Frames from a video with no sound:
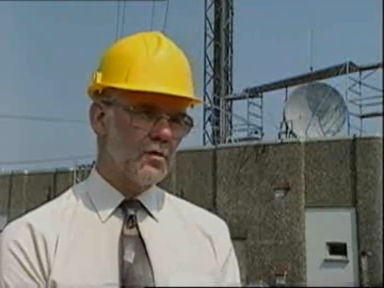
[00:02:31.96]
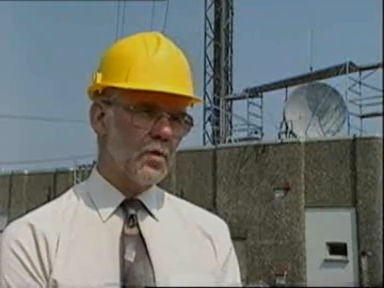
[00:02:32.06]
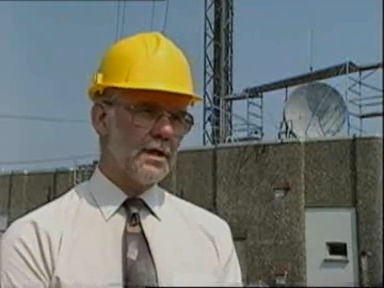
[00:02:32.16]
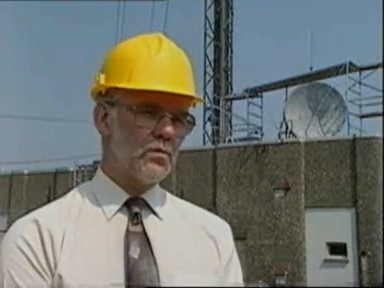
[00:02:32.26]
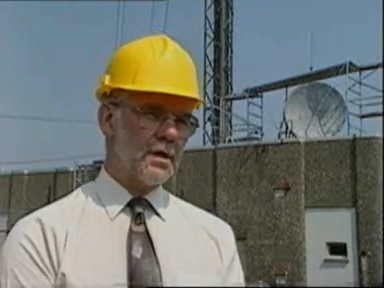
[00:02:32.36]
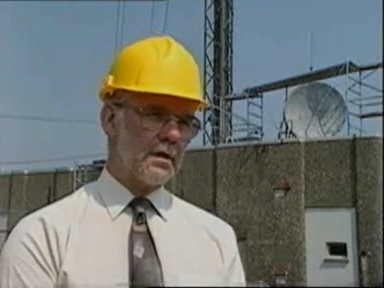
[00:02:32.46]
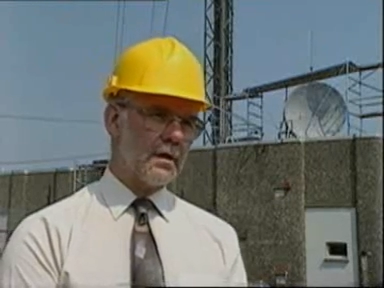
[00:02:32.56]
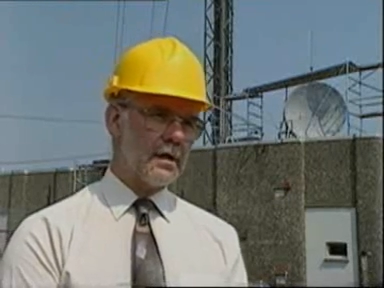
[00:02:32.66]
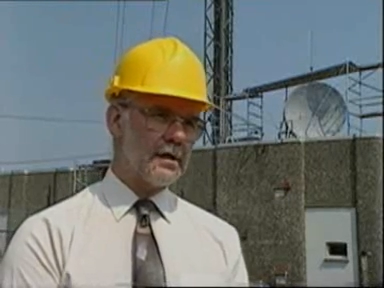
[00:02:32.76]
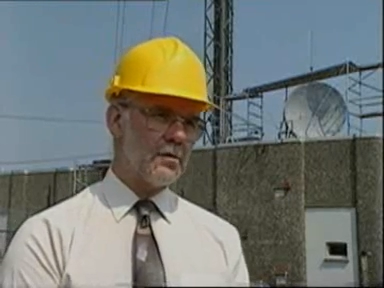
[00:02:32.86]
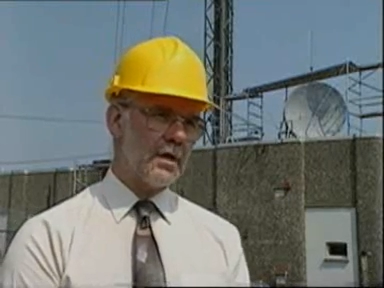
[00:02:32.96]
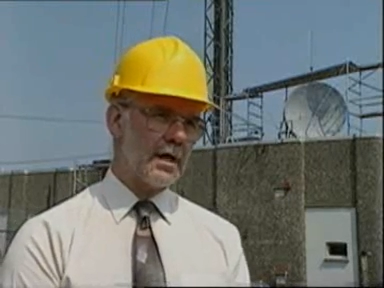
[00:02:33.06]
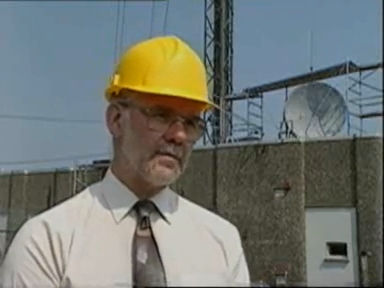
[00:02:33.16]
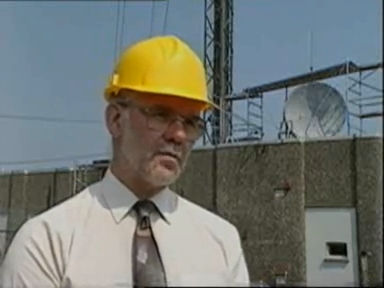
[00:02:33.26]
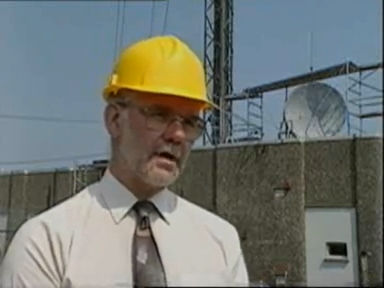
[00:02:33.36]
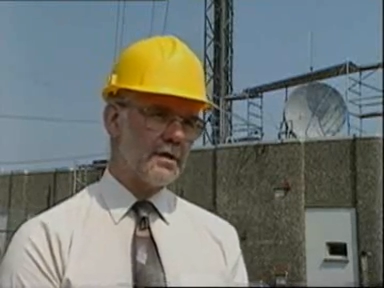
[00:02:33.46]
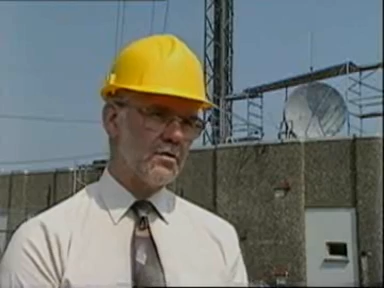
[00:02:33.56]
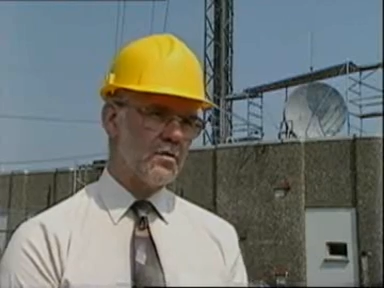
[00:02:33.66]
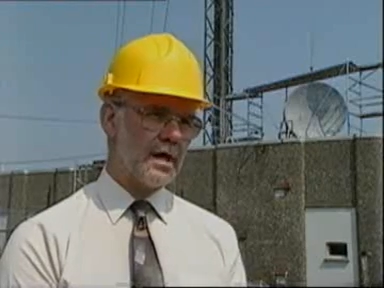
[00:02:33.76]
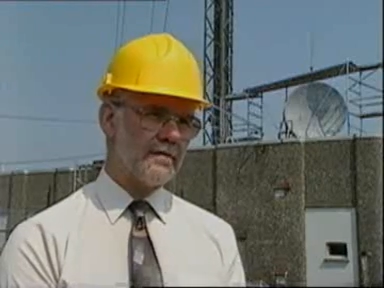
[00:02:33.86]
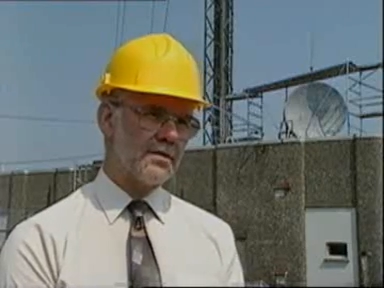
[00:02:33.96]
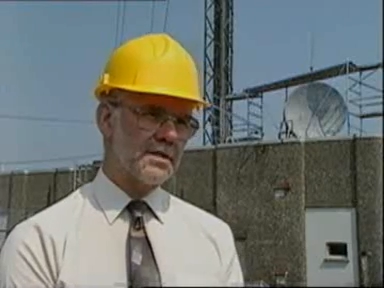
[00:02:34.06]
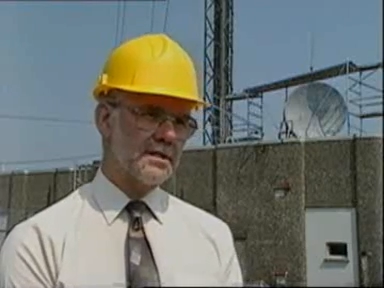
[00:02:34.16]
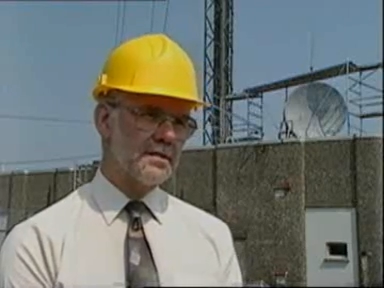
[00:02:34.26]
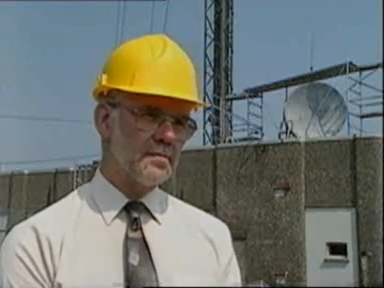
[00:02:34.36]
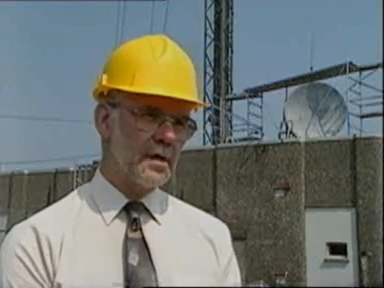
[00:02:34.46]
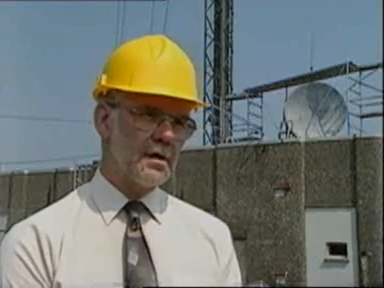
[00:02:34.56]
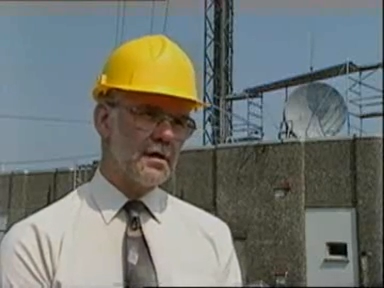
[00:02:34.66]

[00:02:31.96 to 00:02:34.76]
Well, it will. Uh, we'll have a brand new aerial system.